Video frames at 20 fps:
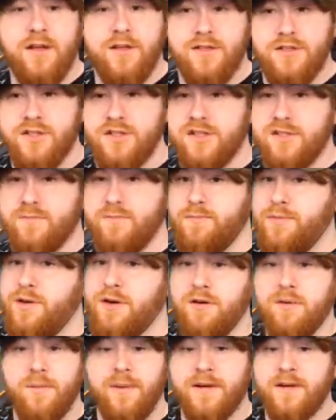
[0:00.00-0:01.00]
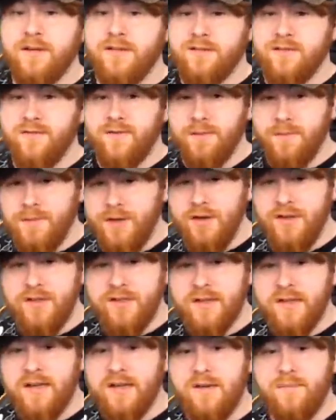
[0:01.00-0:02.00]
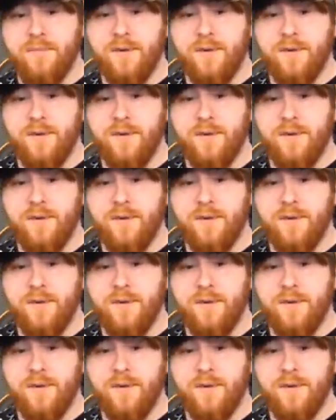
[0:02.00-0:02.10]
just purely because of the music,